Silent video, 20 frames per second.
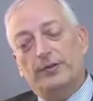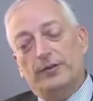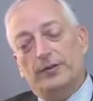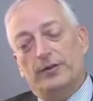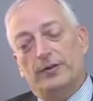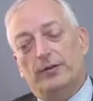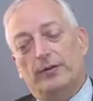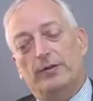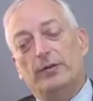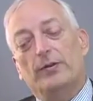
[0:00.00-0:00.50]

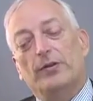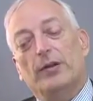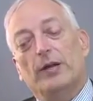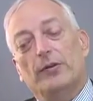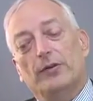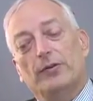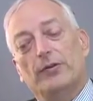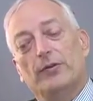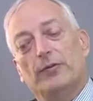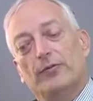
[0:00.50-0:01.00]
In
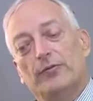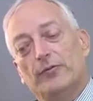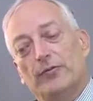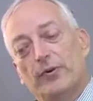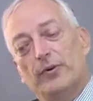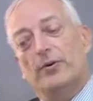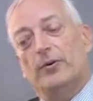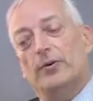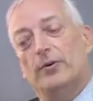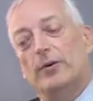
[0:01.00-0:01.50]

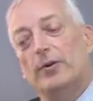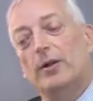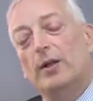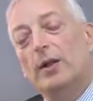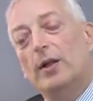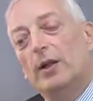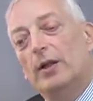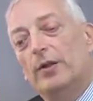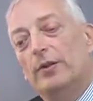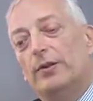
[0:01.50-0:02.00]
2004,
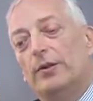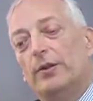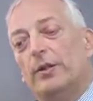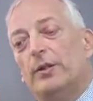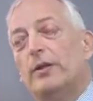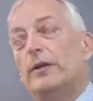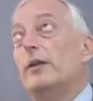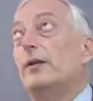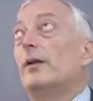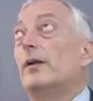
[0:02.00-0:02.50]

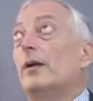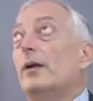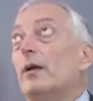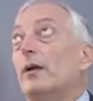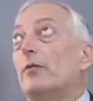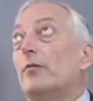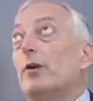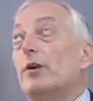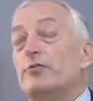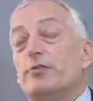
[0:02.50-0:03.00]
the
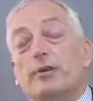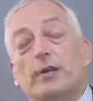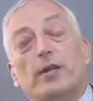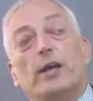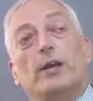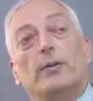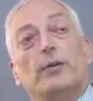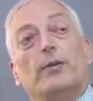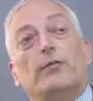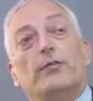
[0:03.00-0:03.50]
Russian
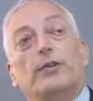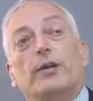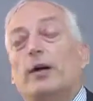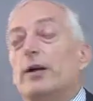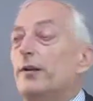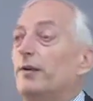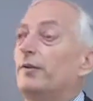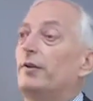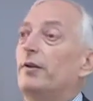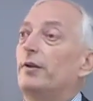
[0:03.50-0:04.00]
Academy of
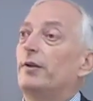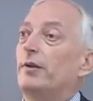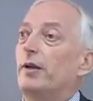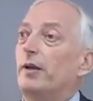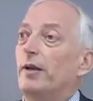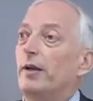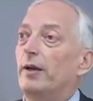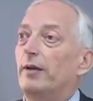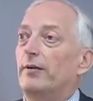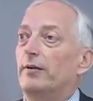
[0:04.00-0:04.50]
Sciences
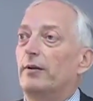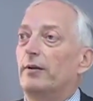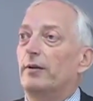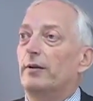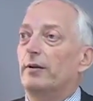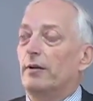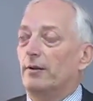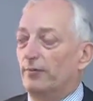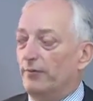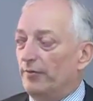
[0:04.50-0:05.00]
had a
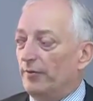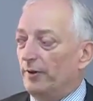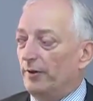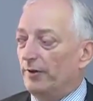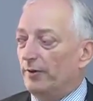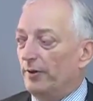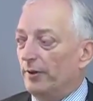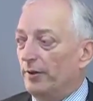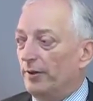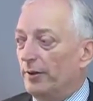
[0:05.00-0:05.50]
conference
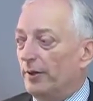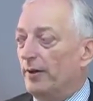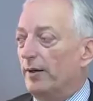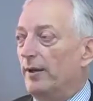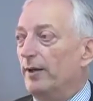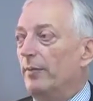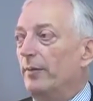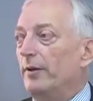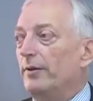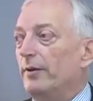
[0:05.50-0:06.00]
on the
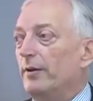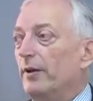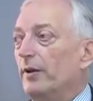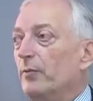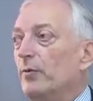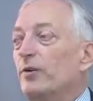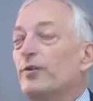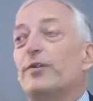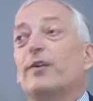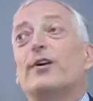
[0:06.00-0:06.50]
climate at
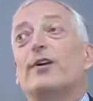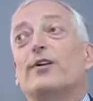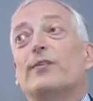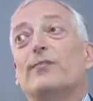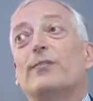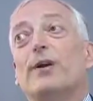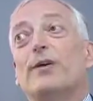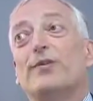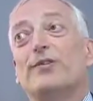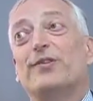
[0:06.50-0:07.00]
which they
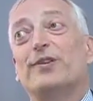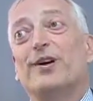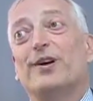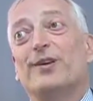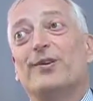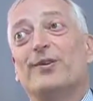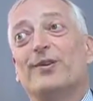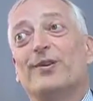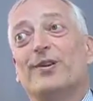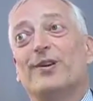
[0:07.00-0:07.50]
asked both
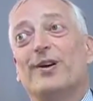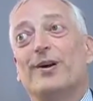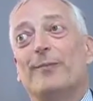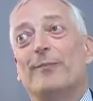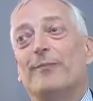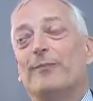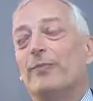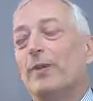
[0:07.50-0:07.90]
sides to come.